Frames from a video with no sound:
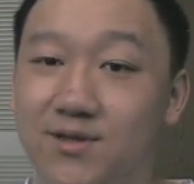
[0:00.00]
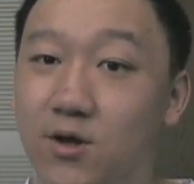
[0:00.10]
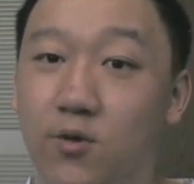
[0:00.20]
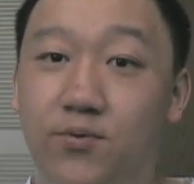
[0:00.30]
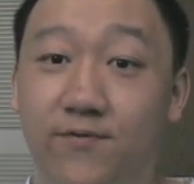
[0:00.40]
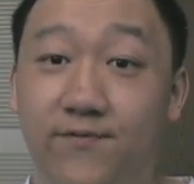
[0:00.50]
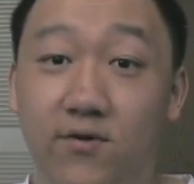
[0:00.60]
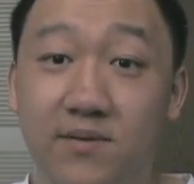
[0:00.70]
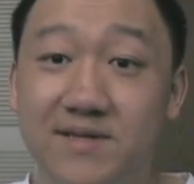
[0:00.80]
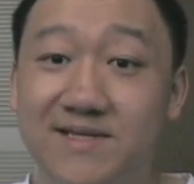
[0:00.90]
low
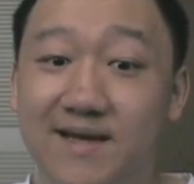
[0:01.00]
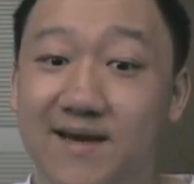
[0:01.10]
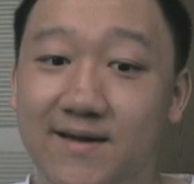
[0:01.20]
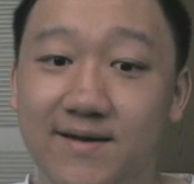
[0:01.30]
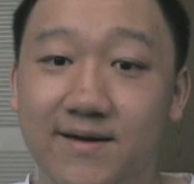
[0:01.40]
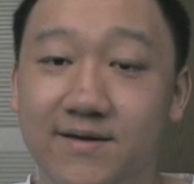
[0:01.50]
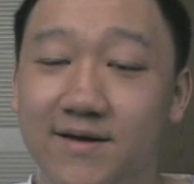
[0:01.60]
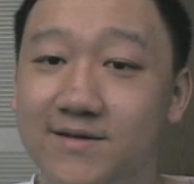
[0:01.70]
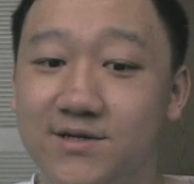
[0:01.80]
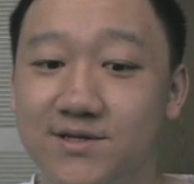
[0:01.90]
performance
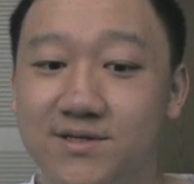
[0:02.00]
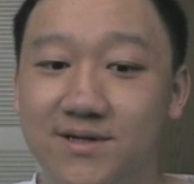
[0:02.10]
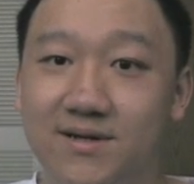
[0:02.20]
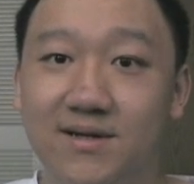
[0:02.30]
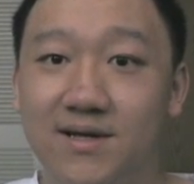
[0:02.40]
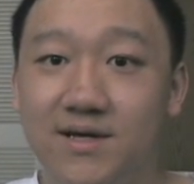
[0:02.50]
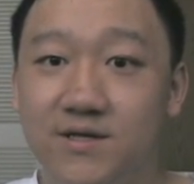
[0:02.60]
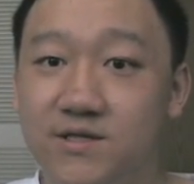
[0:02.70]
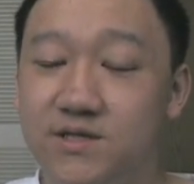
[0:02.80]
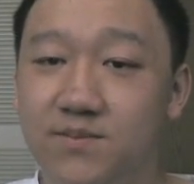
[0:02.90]
editing, just
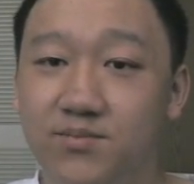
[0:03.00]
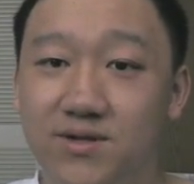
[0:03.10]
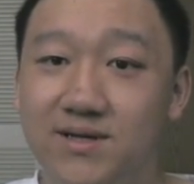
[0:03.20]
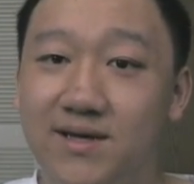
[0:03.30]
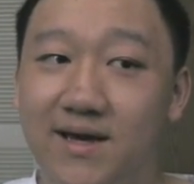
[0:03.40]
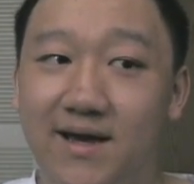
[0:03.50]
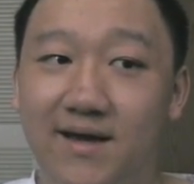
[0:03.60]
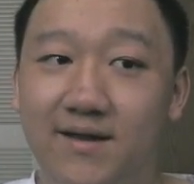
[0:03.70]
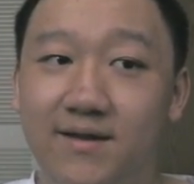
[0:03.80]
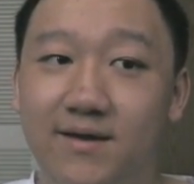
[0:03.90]
simply
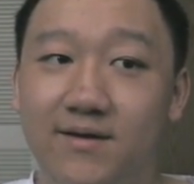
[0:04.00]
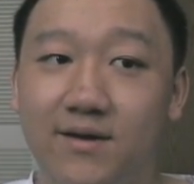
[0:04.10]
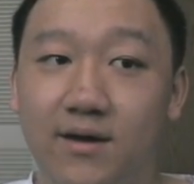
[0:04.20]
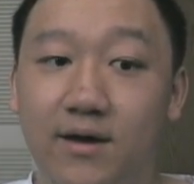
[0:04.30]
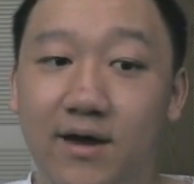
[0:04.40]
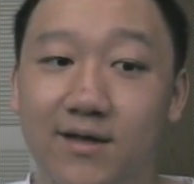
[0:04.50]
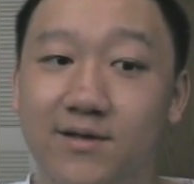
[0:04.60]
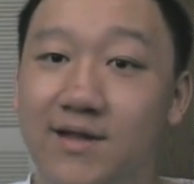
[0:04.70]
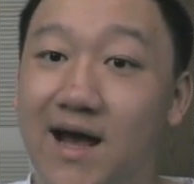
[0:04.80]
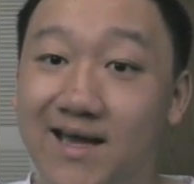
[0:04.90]
editing
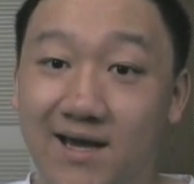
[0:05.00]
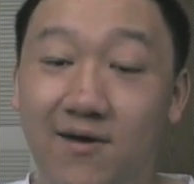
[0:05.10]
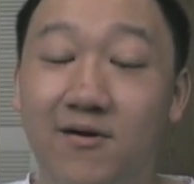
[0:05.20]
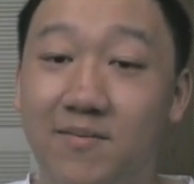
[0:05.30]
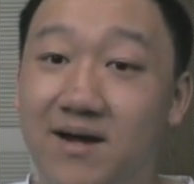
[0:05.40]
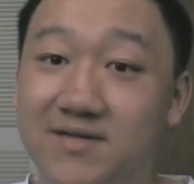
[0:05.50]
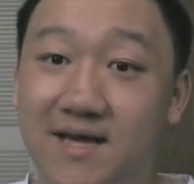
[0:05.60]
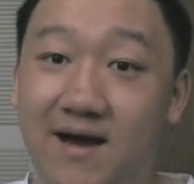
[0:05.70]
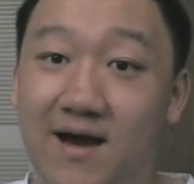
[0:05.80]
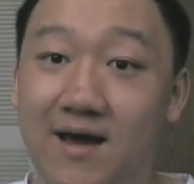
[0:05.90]
and not caring about
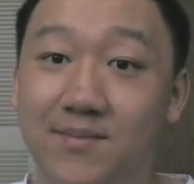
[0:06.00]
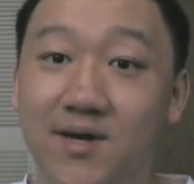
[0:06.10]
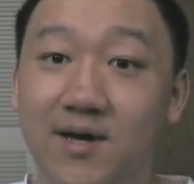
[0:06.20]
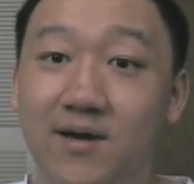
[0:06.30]
time,